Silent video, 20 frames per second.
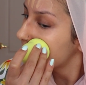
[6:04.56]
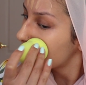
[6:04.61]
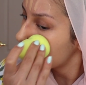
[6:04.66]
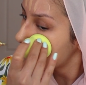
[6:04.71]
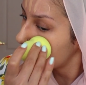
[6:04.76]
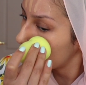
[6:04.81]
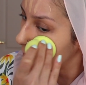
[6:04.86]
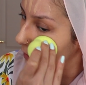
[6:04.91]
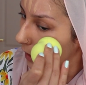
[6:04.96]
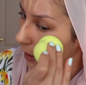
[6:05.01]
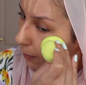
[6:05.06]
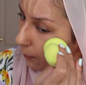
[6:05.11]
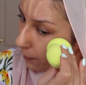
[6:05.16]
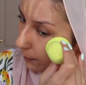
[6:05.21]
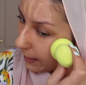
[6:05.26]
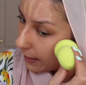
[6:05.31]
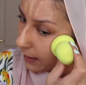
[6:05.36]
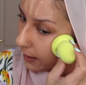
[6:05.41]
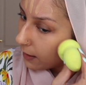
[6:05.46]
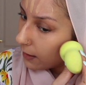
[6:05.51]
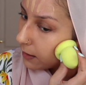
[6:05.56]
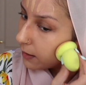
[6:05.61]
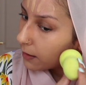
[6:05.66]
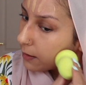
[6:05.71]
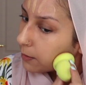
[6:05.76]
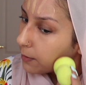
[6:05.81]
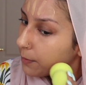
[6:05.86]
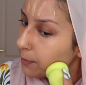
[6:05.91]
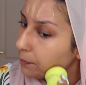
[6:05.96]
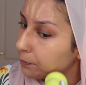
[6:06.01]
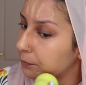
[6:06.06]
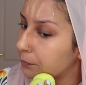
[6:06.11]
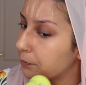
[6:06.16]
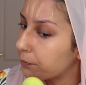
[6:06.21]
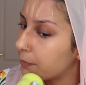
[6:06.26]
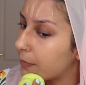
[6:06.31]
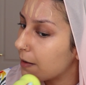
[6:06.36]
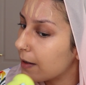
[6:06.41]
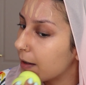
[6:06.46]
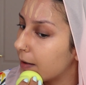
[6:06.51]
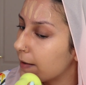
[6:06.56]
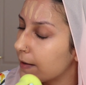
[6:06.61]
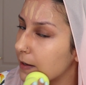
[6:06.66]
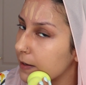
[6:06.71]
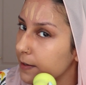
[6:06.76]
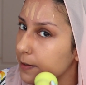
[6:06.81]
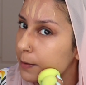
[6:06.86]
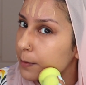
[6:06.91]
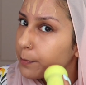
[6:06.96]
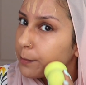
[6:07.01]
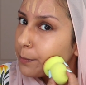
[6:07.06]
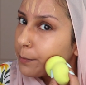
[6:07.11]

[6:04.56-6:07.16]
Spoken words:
so that way my